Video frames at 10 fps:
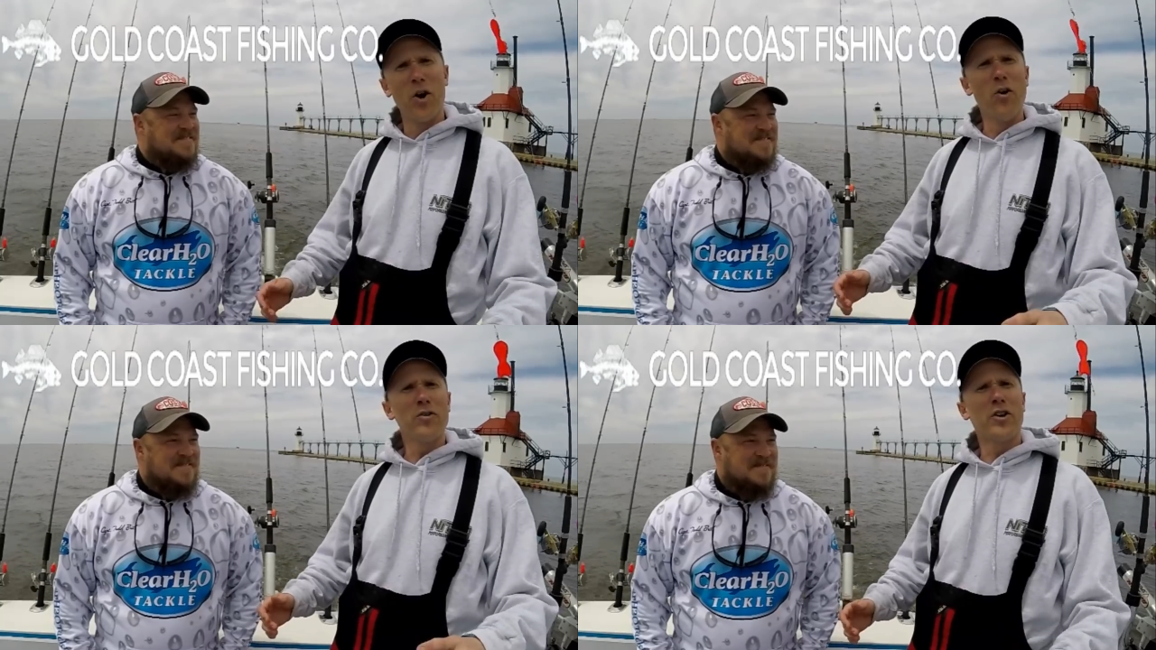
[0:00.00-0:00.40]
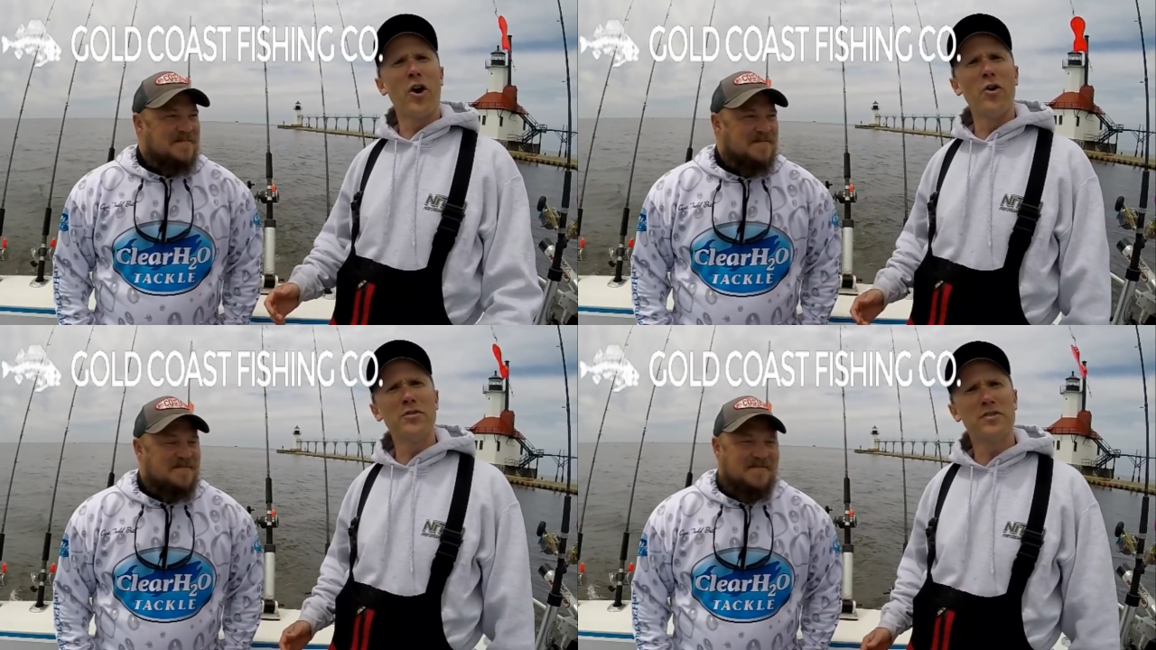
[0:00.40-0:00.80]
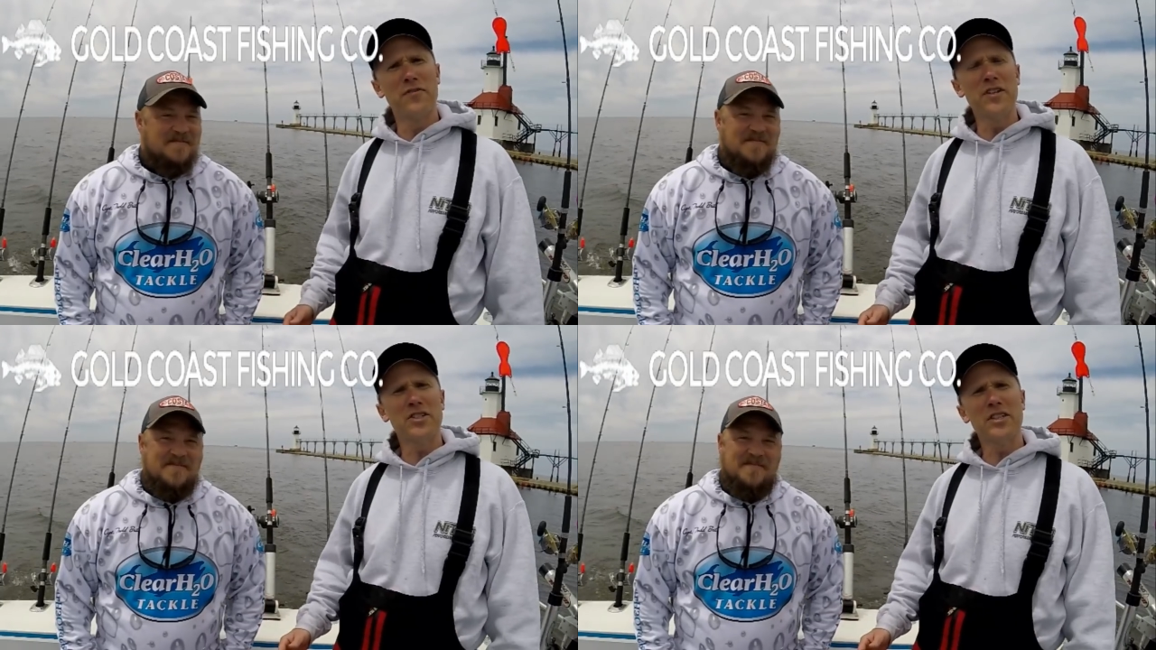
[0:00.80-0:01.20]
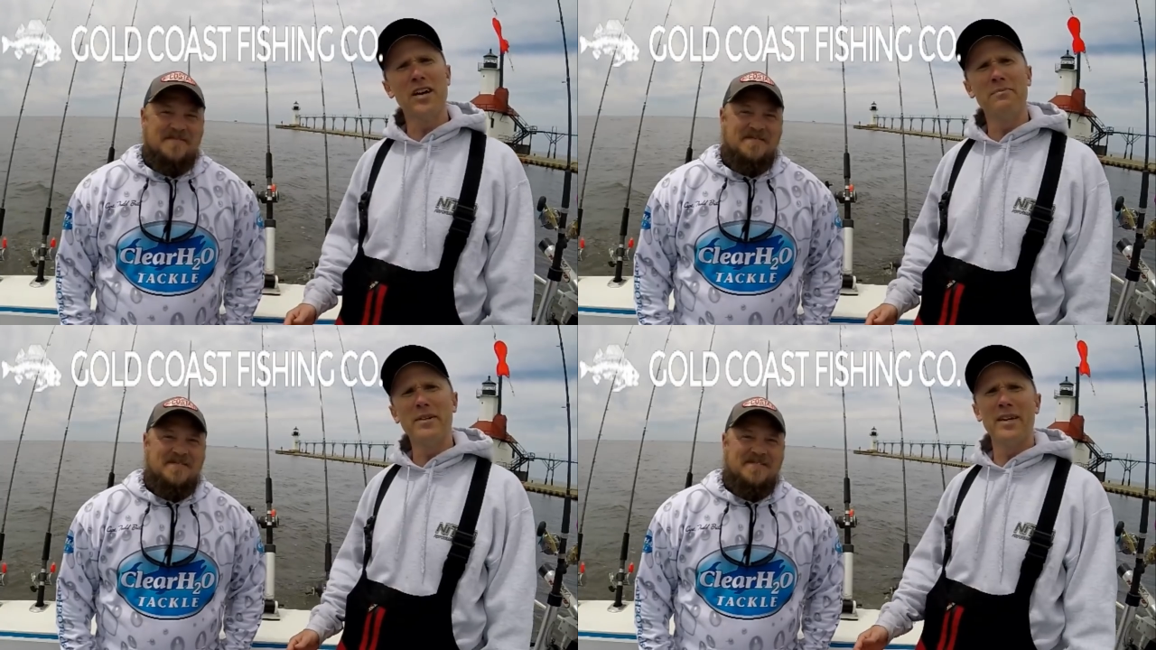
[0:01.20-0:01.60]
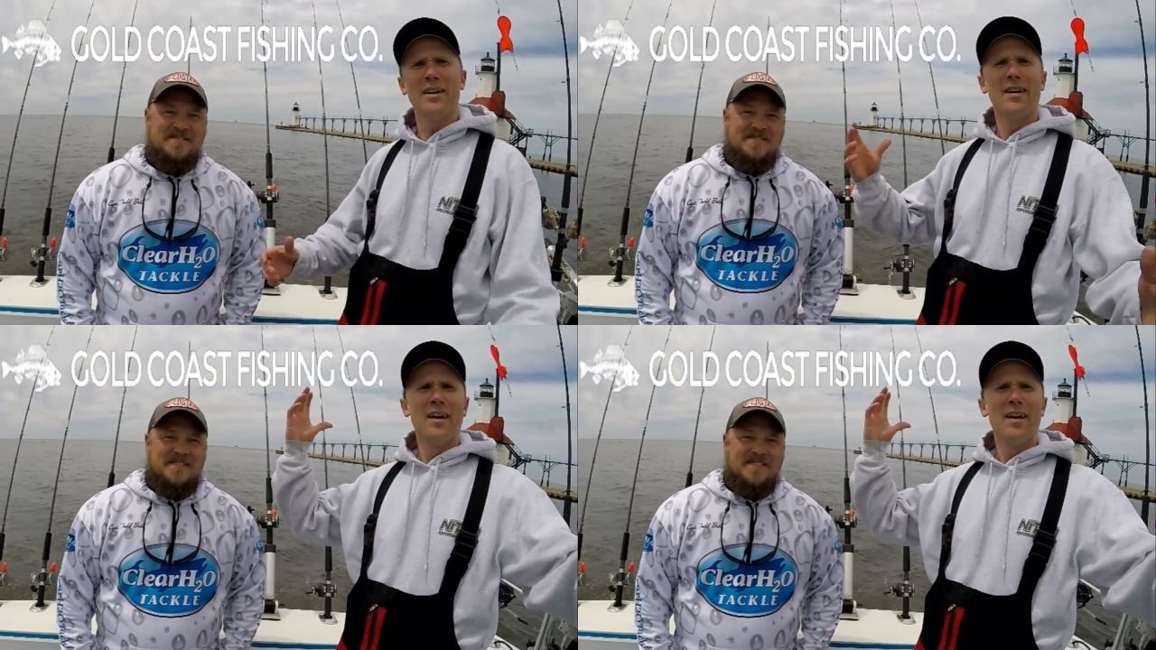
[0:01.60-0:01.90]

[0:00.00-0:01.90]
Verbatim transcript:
Speaker 1: Gold Coast Fishing Company.